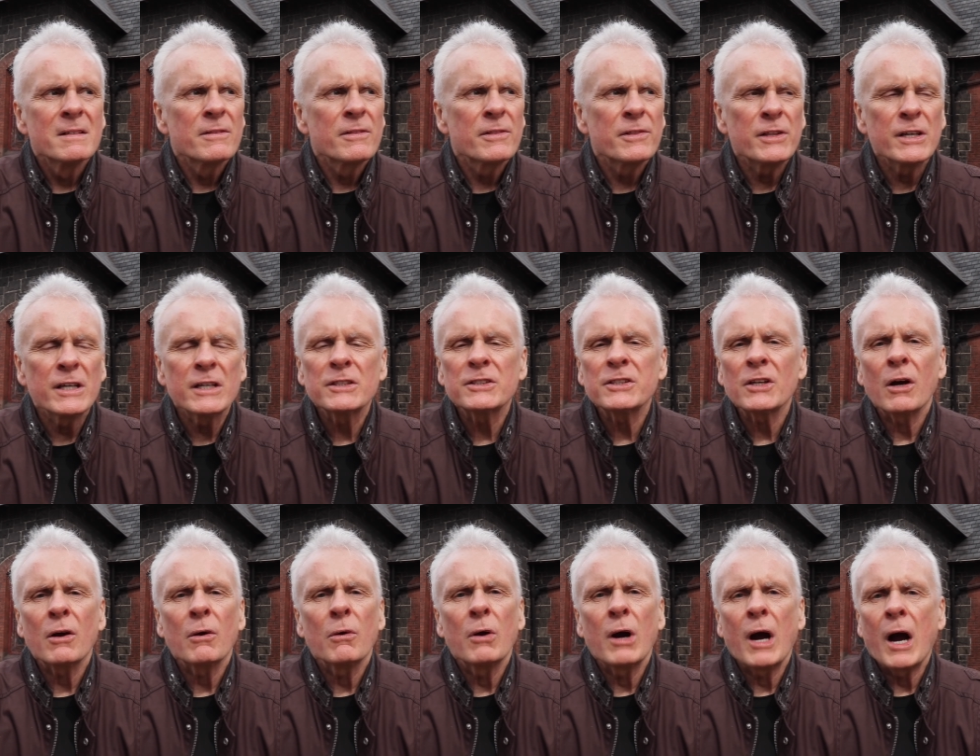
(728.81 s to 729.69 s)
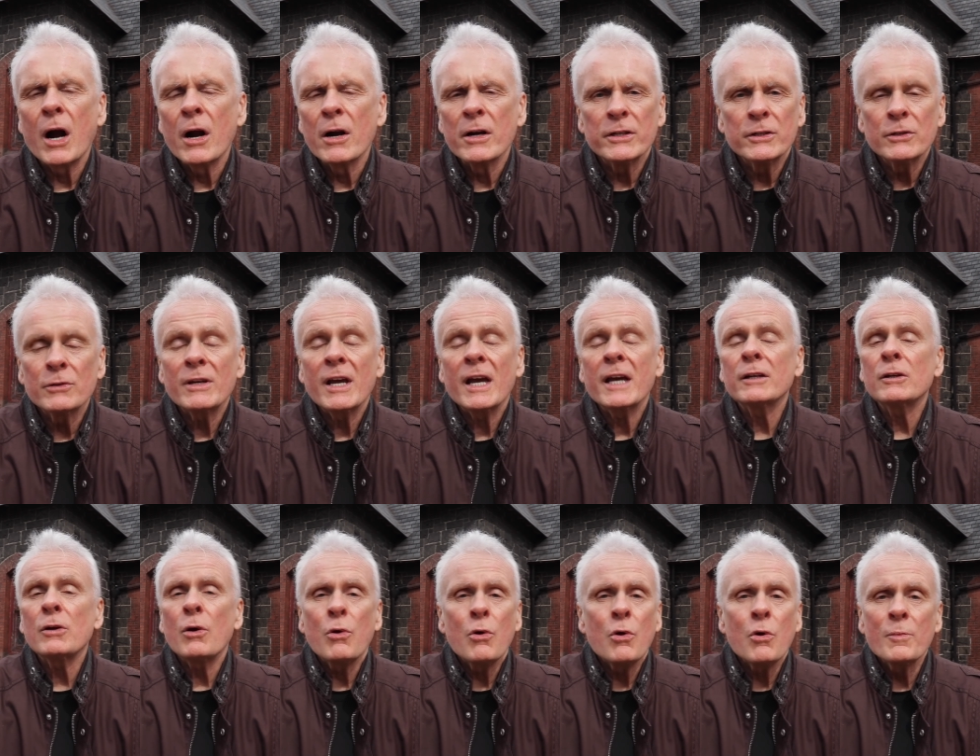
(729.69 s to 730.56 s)
Things aren't, you can't
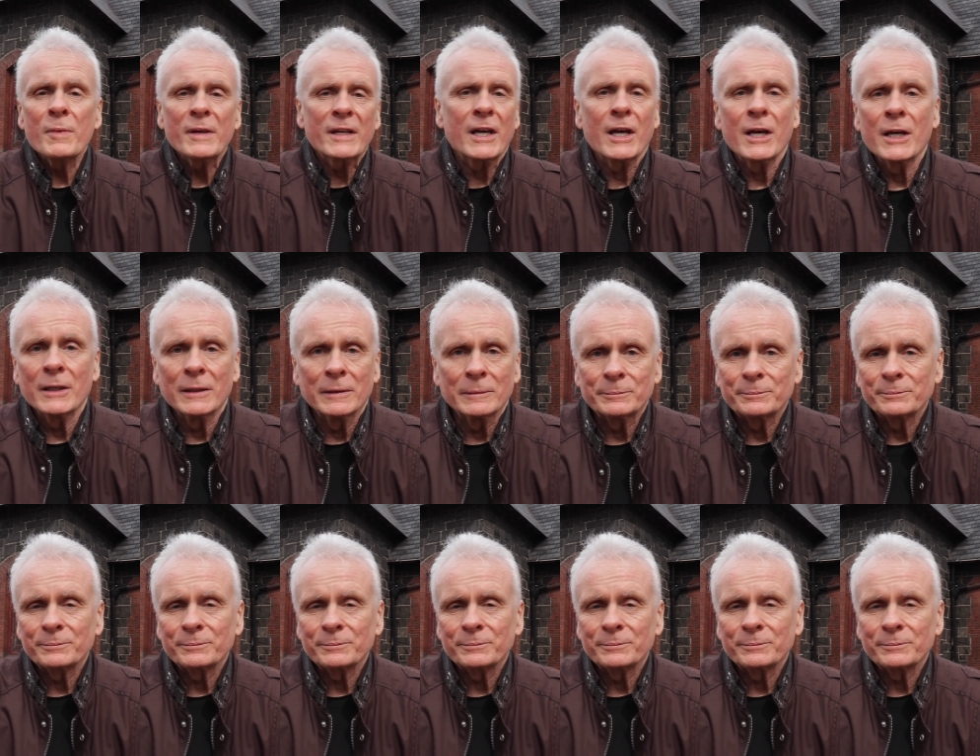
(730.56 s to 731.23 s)
go home again.